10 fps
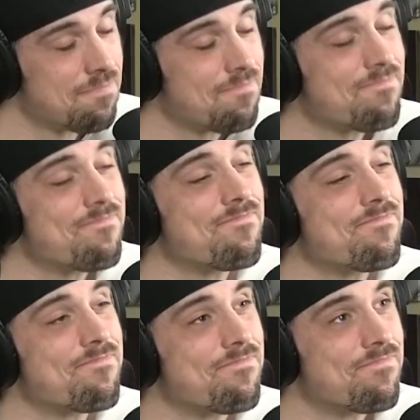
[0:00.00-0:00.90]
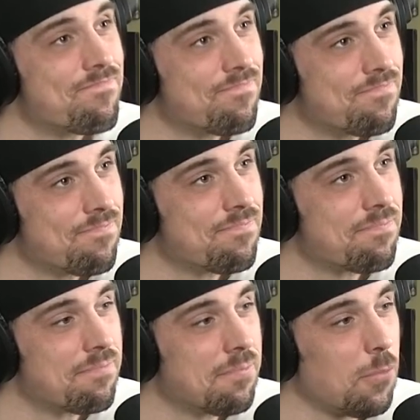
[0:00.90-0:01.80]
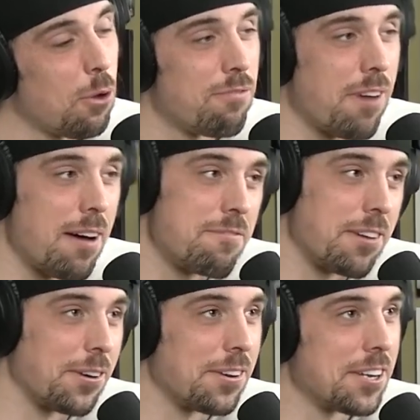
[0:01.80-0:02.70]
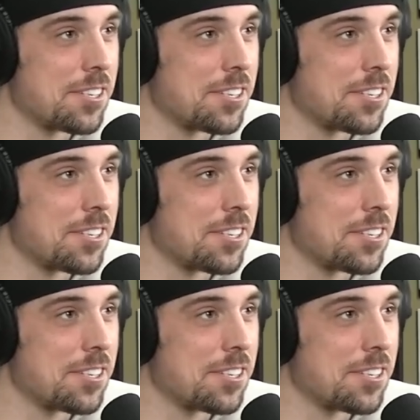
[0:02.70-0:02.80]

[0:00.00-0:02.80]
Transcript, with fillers: no backup. Little Nobody knew.